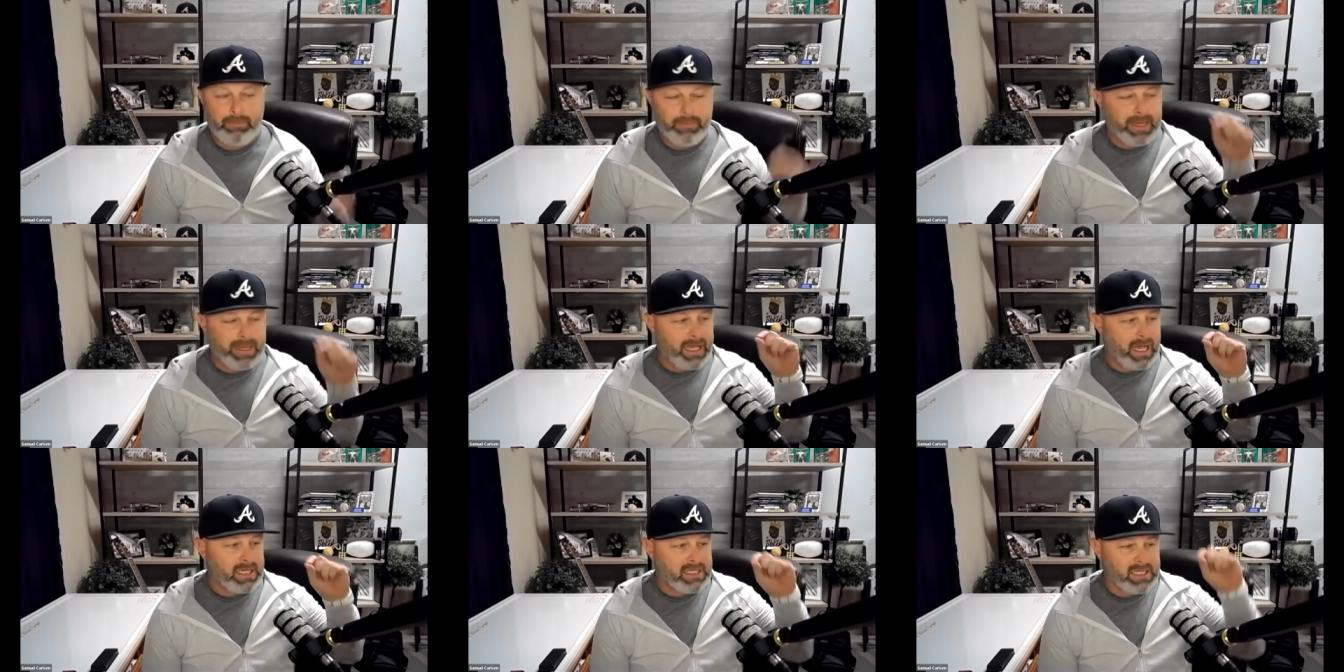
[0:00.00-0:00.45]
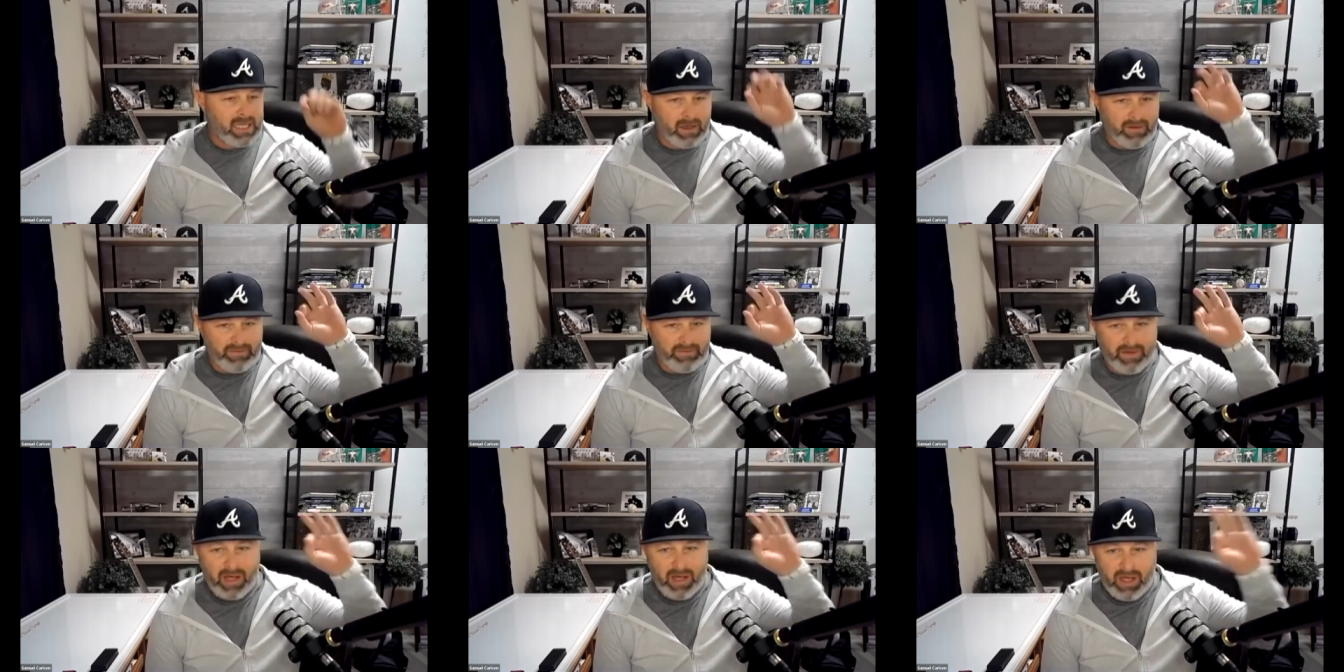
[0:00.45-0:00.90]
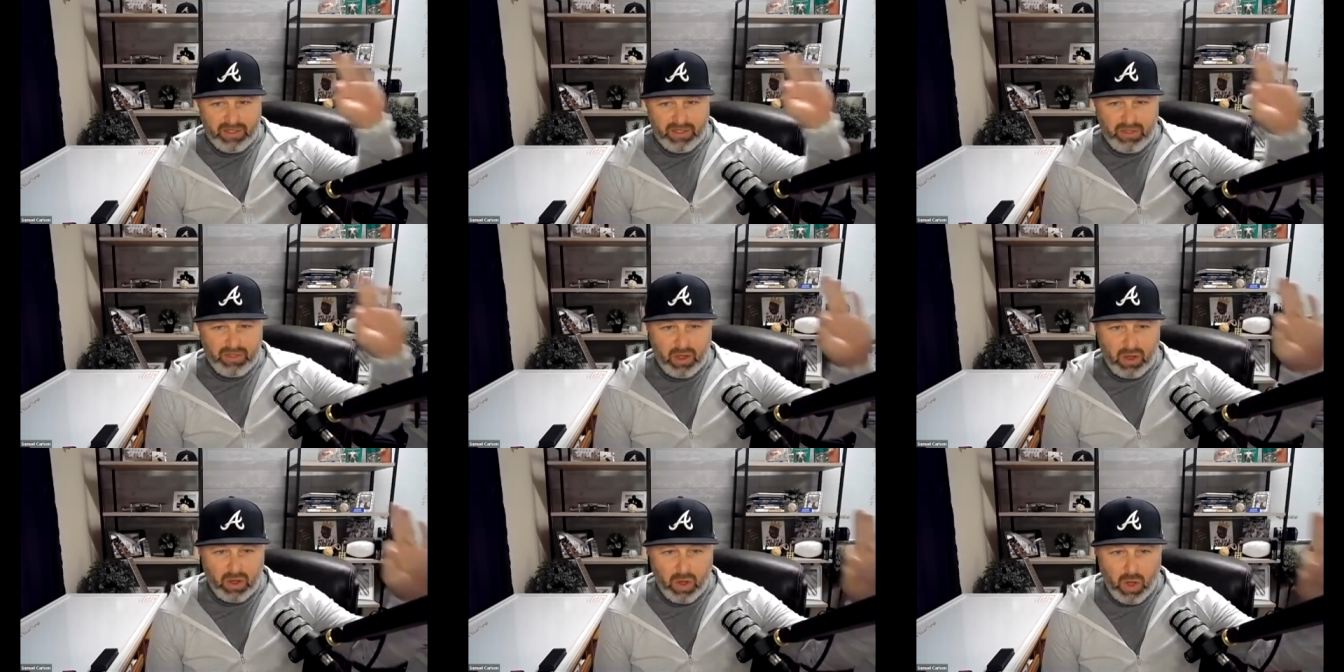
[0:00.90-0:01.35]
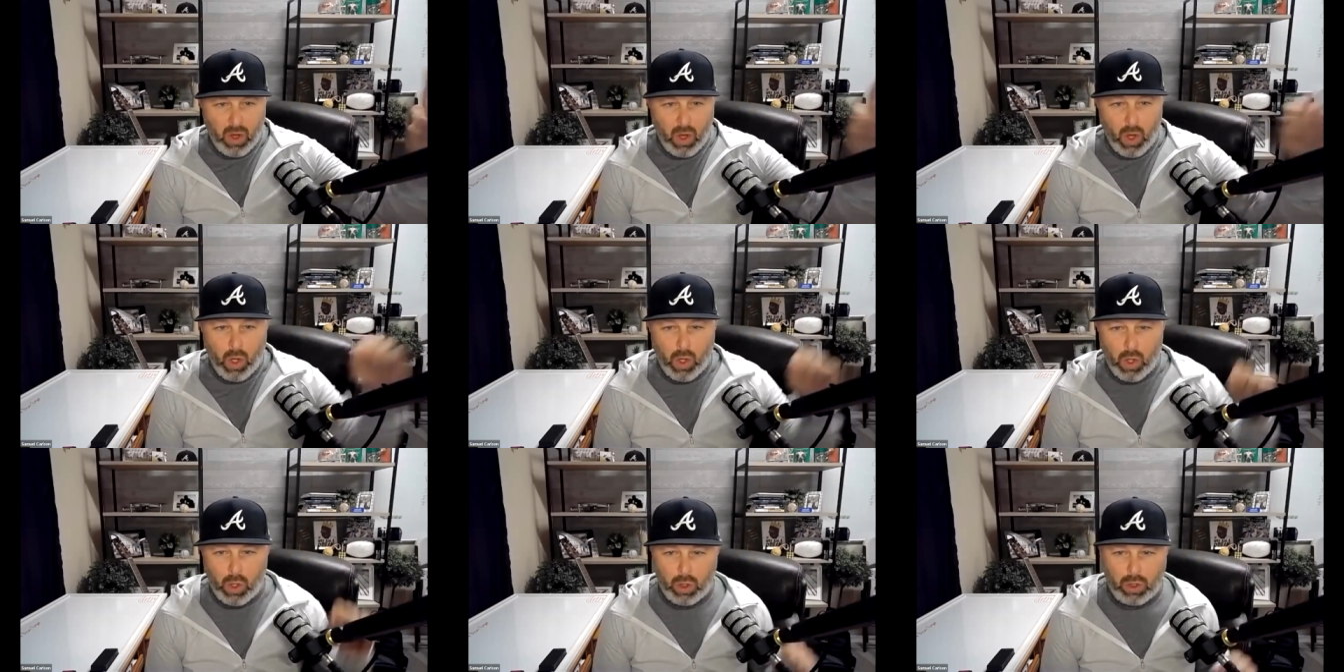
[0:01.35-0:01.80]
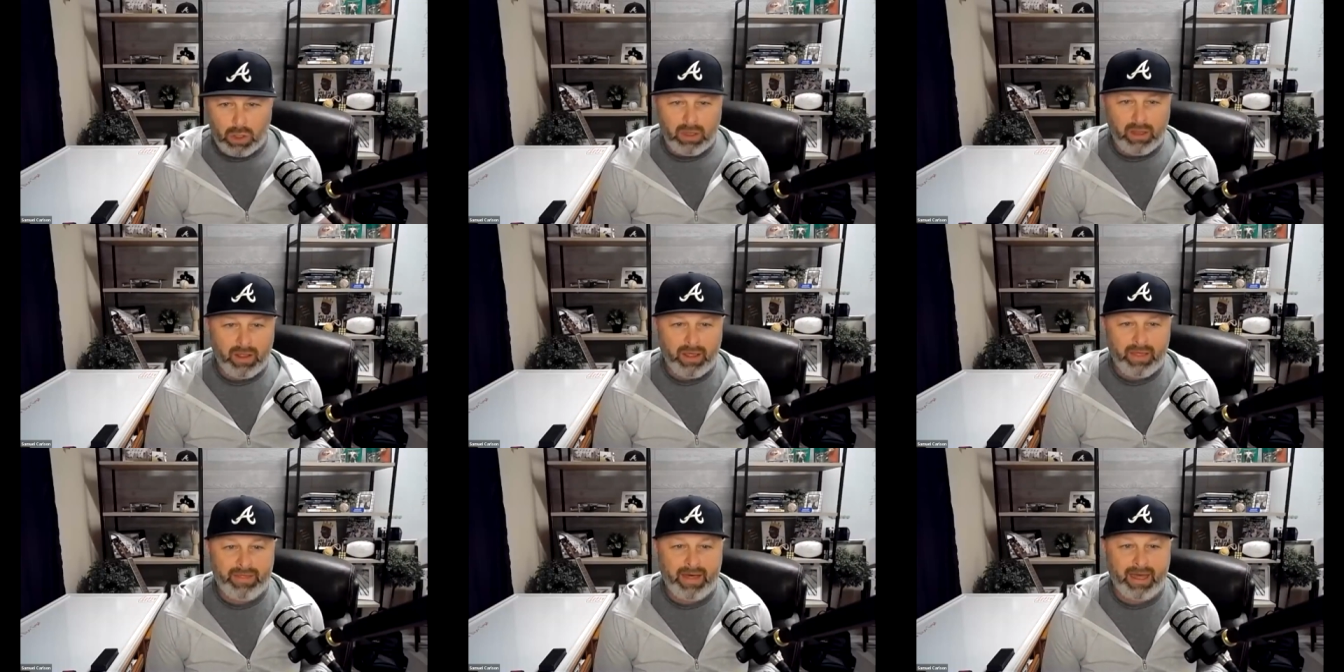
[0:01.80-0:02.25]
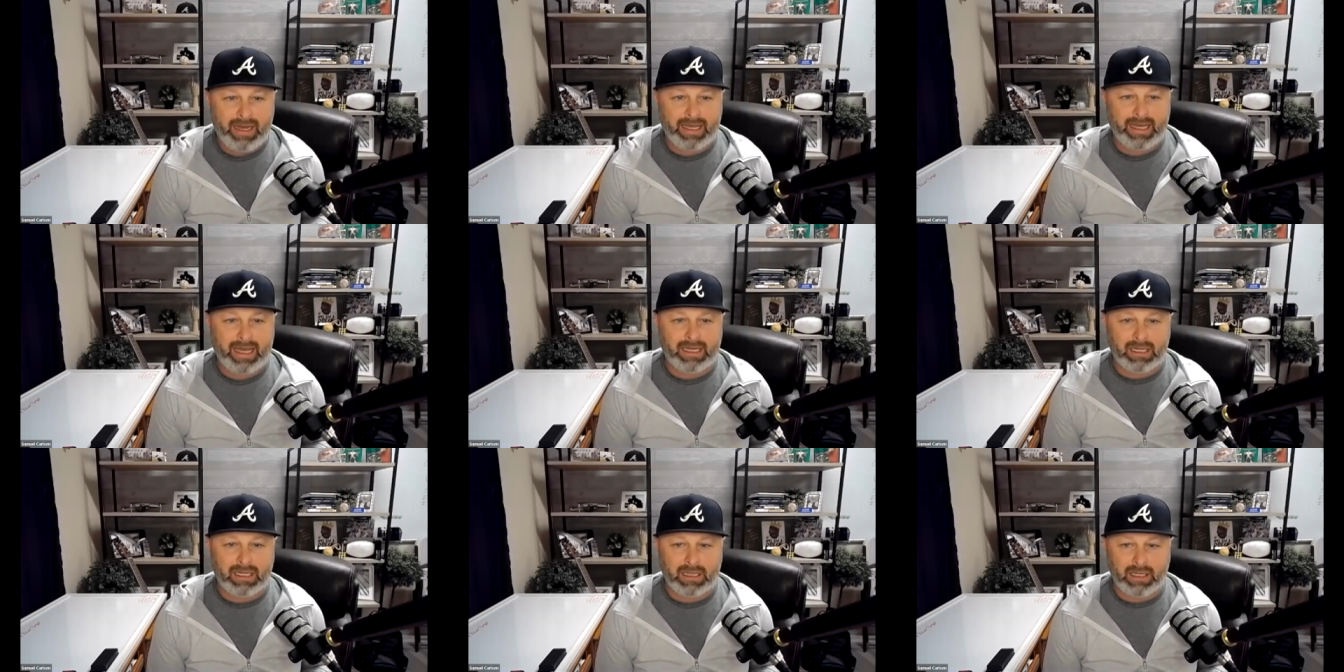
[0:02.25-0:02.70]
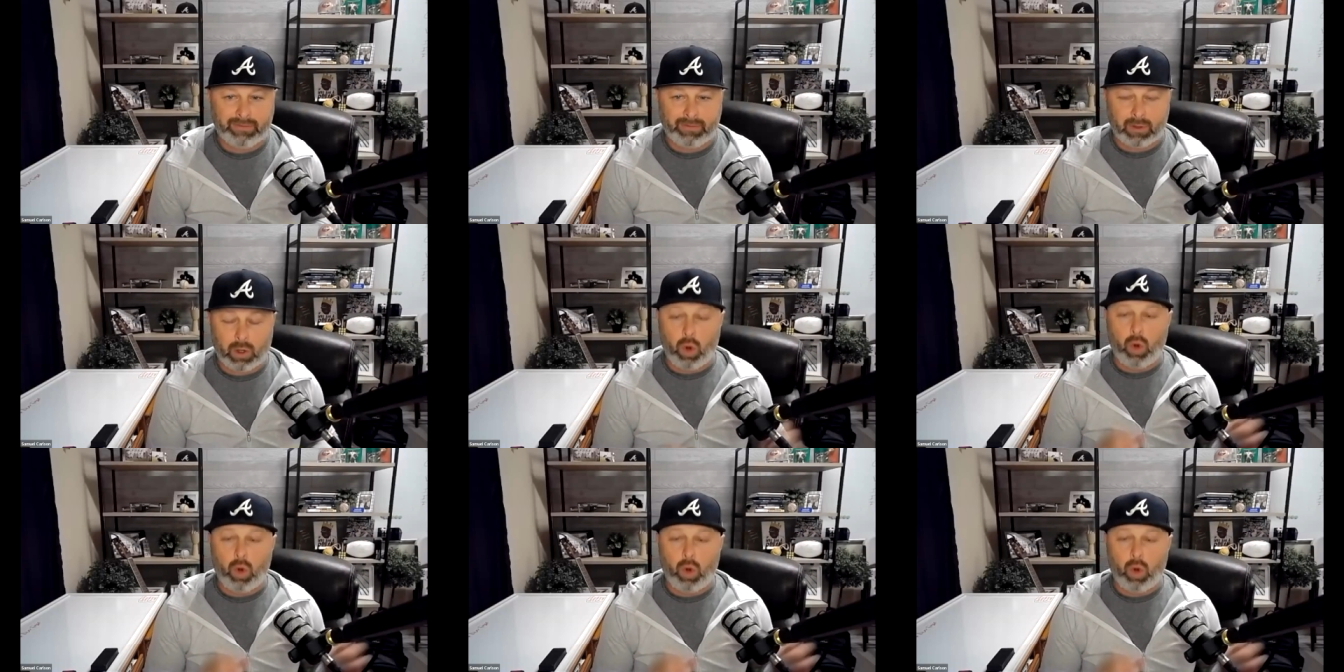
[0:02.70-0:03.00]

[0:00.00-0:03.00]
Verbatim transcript: Because of the whole that it can deliver.